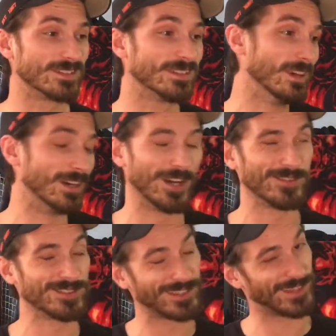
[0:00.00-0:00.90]
and
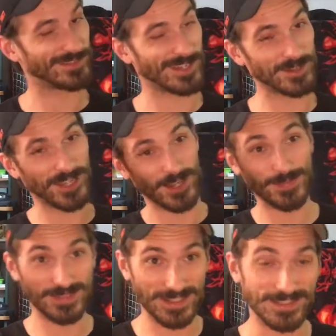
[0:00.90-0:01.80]
obviously didn't have time to
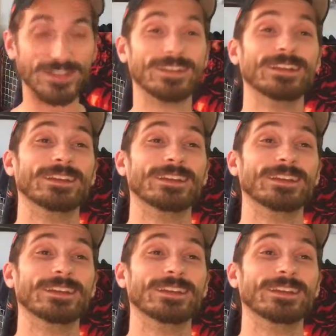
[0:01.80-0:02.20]
update it.